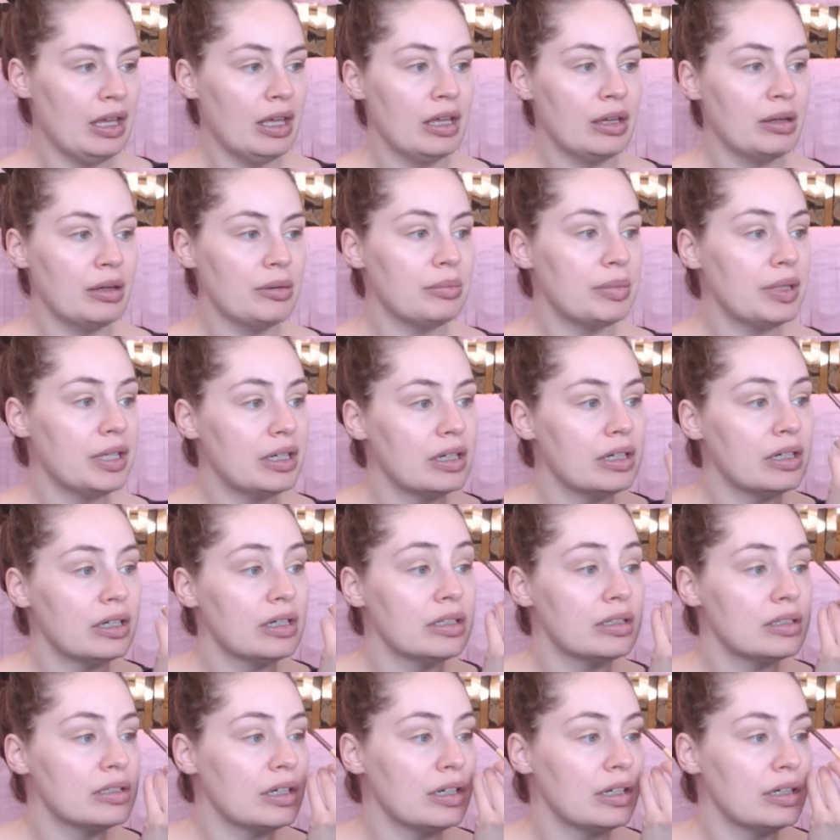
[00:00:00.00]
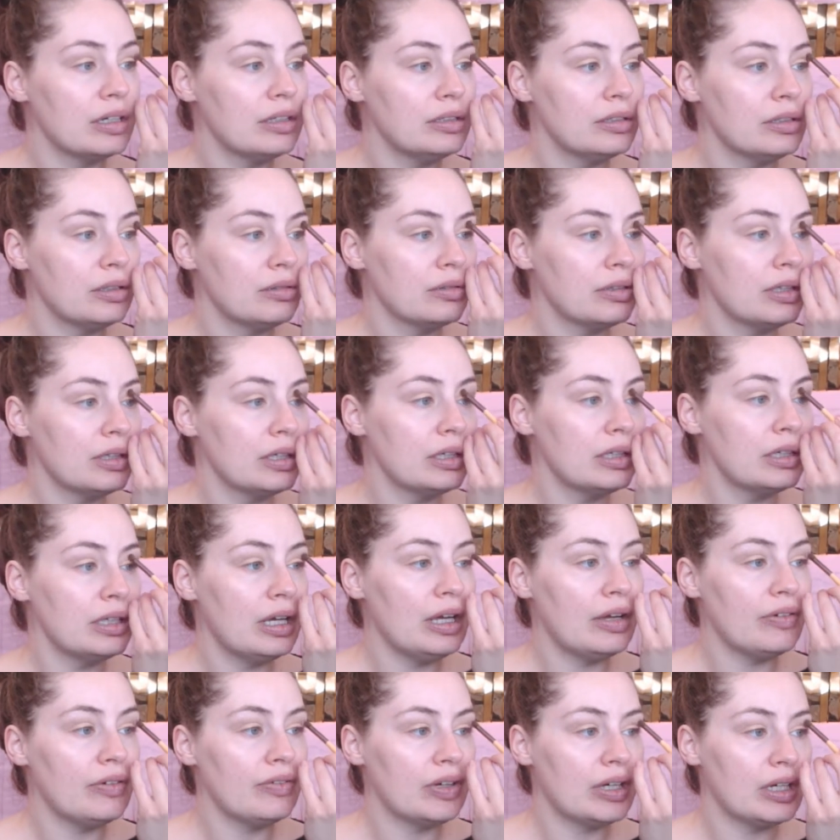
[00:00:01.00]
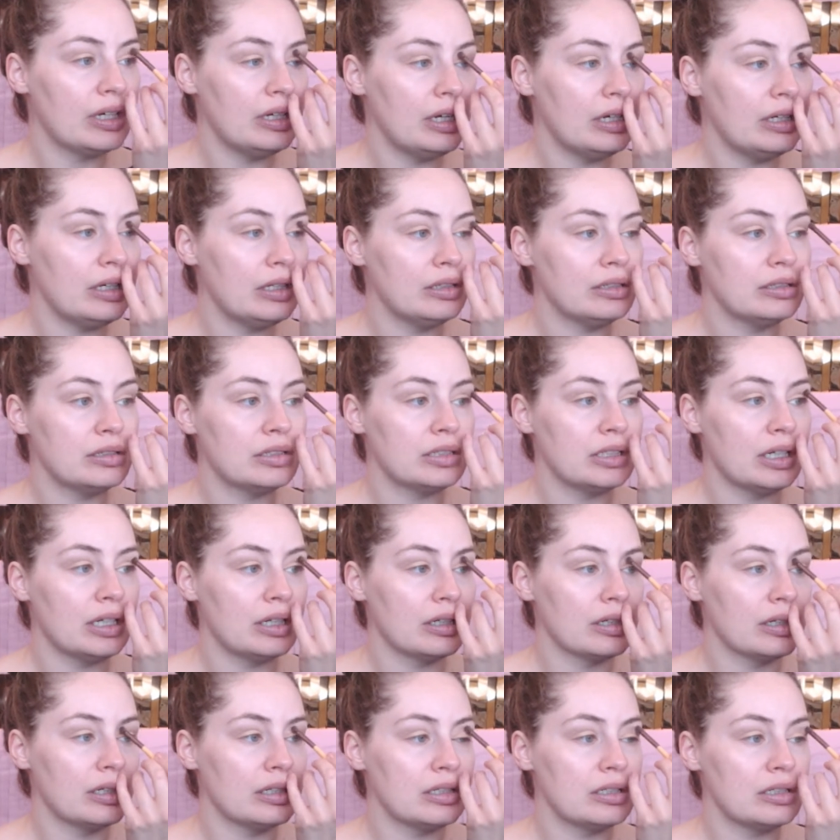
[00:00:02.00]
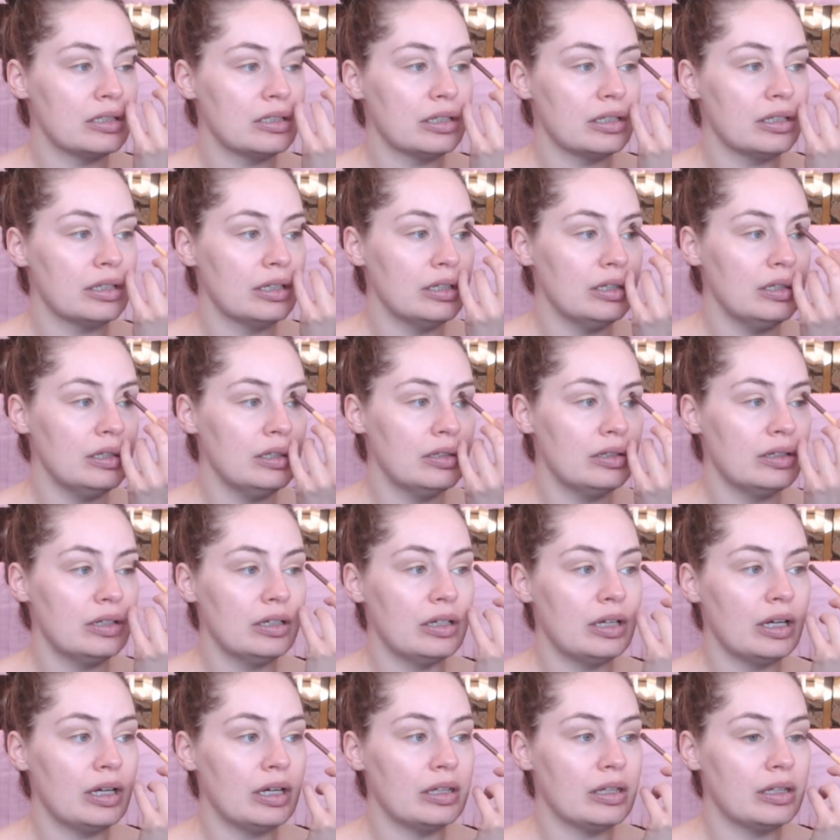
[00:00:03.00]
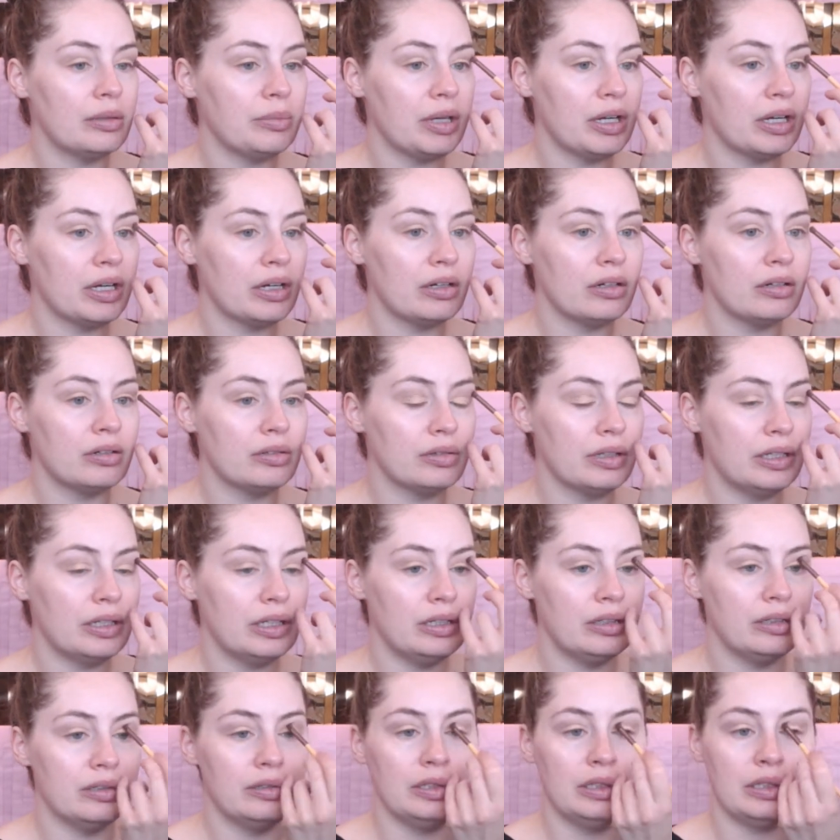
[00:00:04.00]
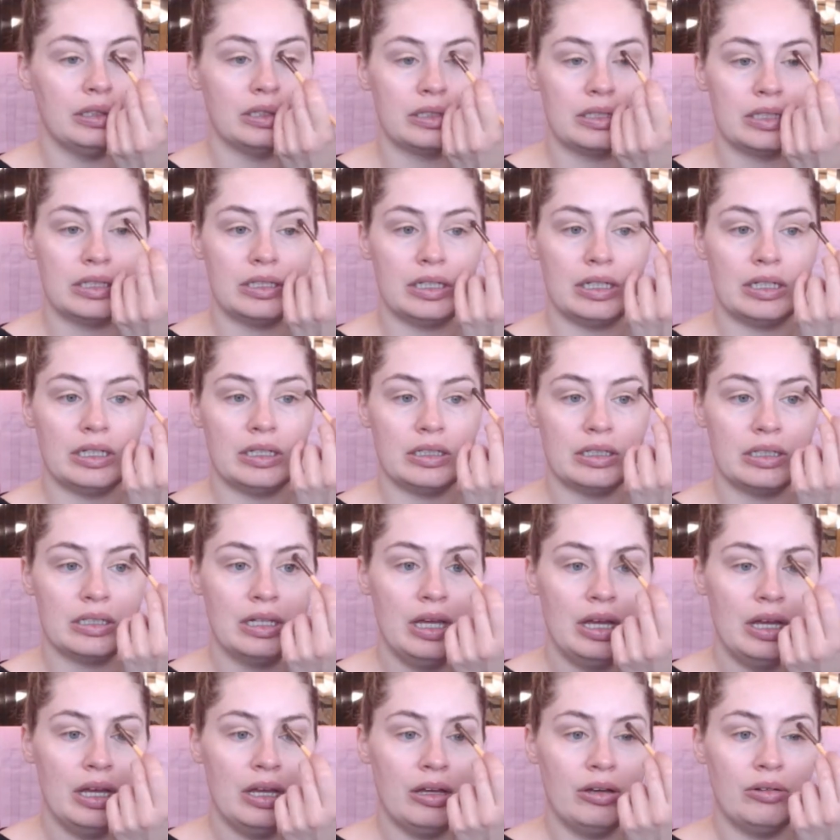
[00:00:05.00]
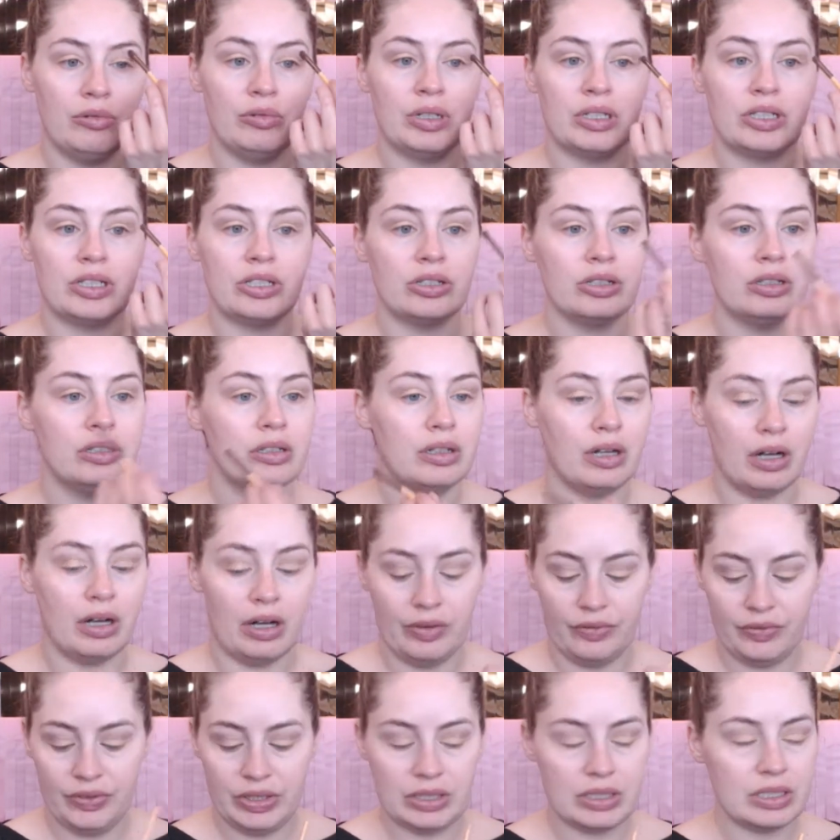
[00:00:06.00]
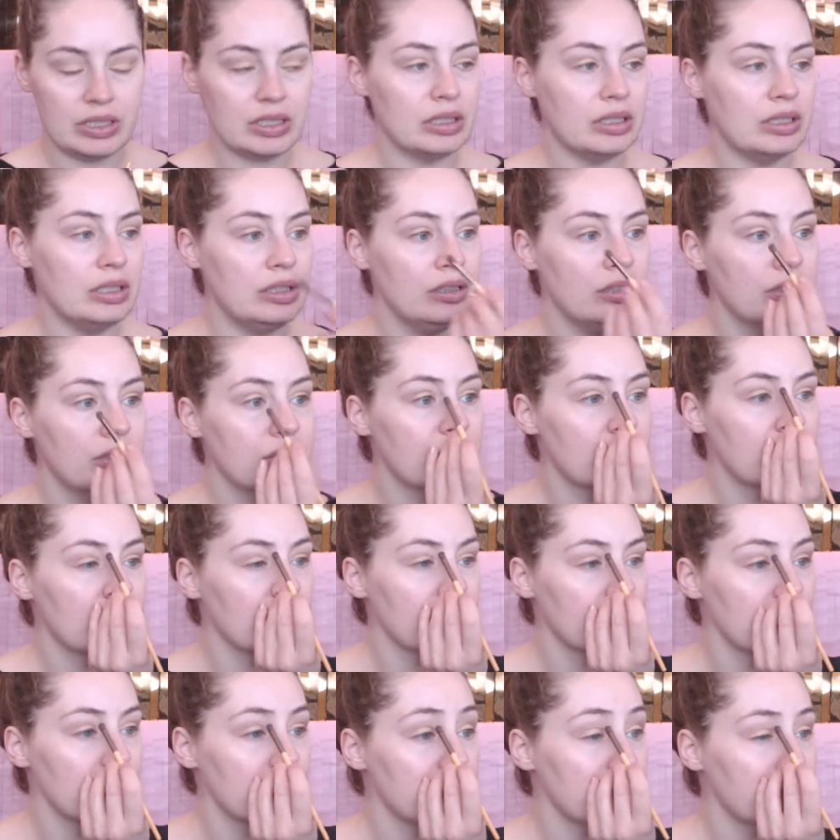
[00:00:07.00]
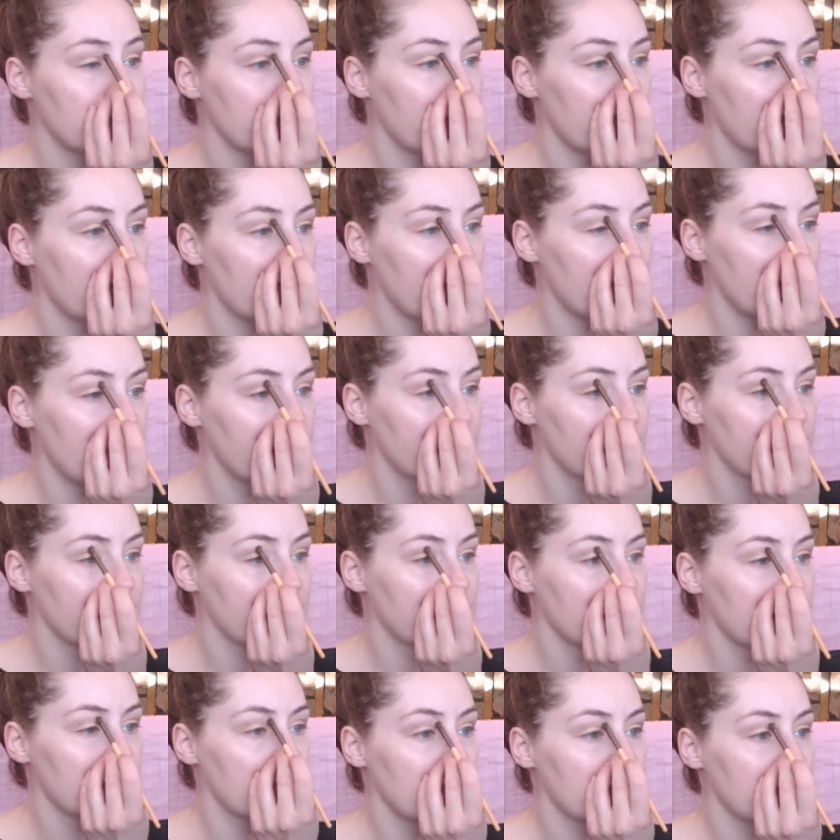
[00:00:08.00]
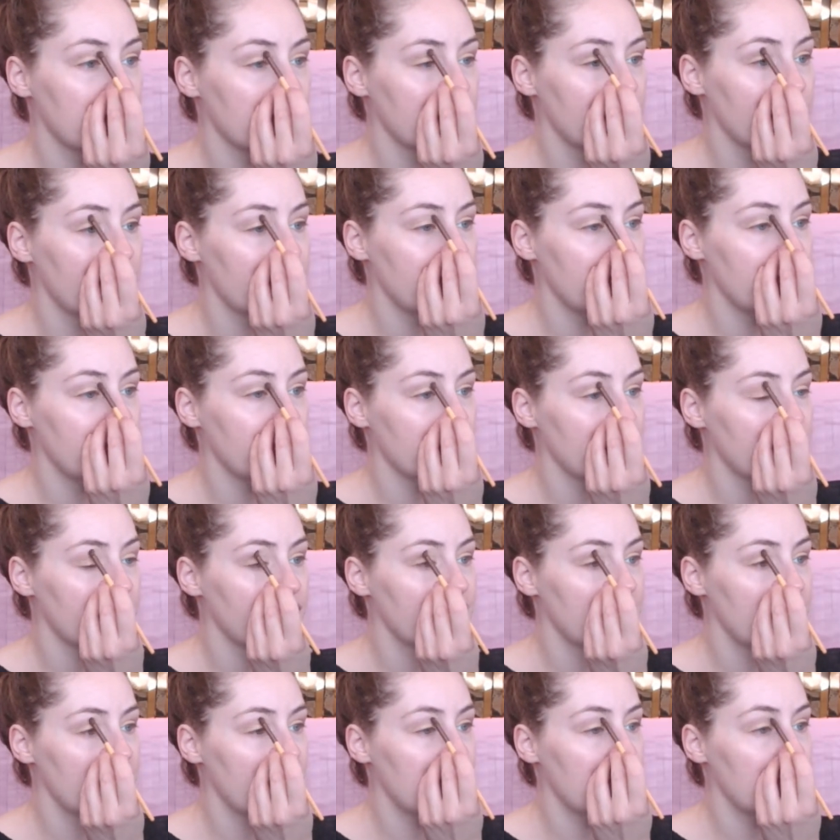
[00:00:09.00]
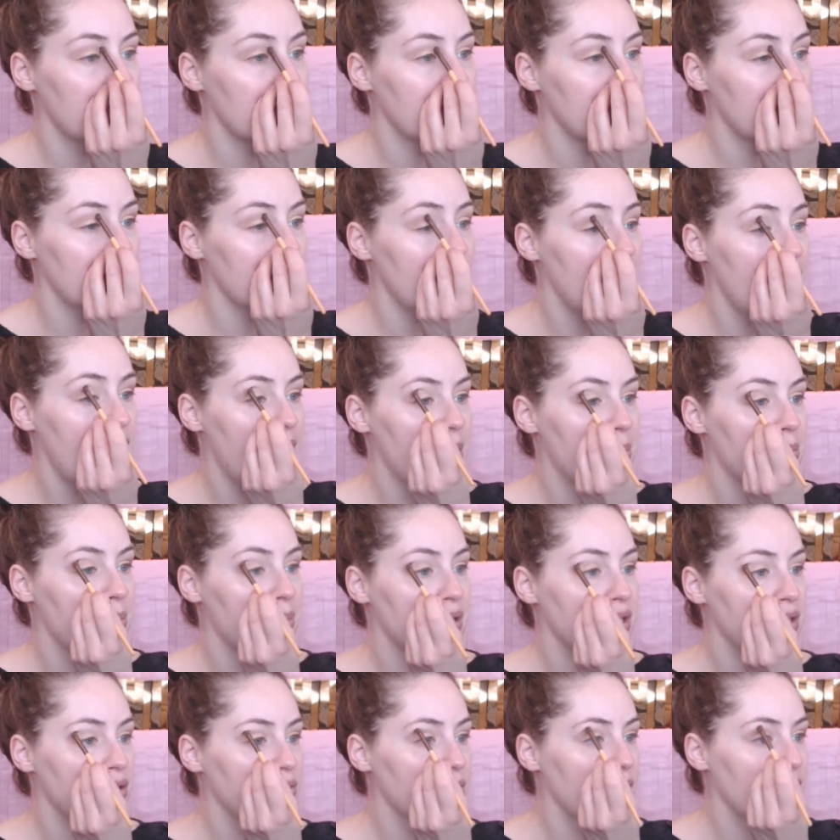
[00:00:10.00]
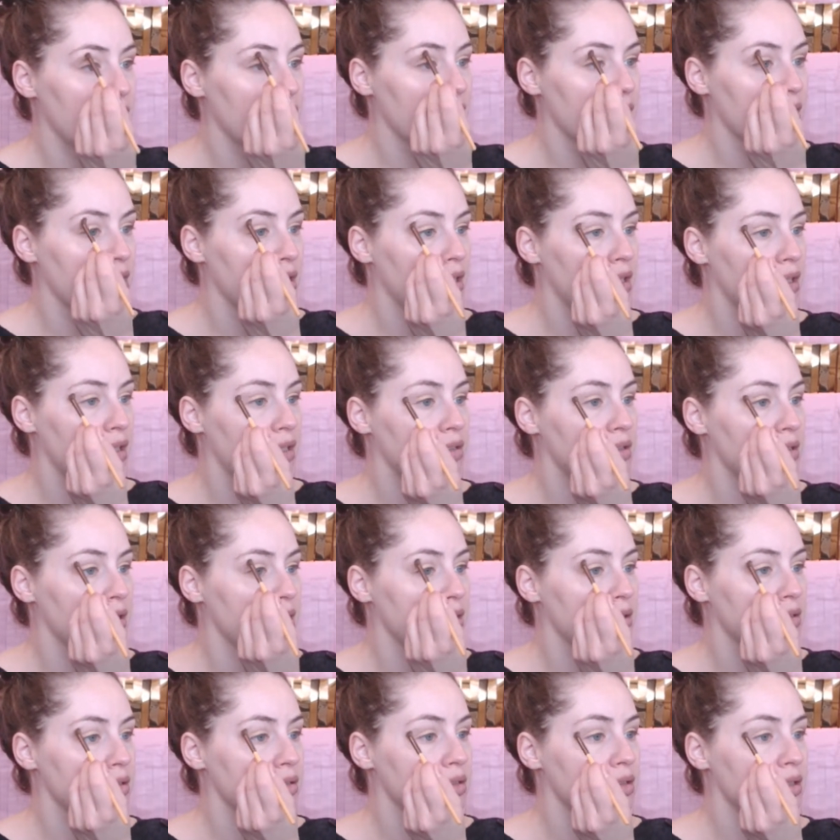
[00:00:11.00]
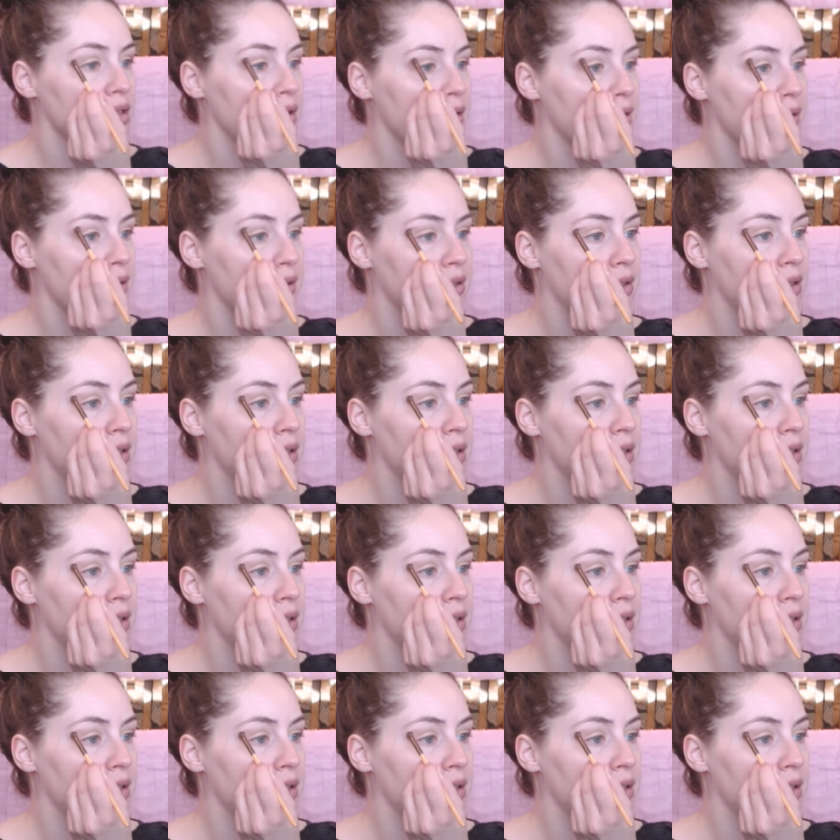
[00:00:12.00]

because I don't think they have a Canadian stockist. I think you can get them at Credo in the States, which obviously you can always buy from Credo if you live in Canada, but you are going to get dinged on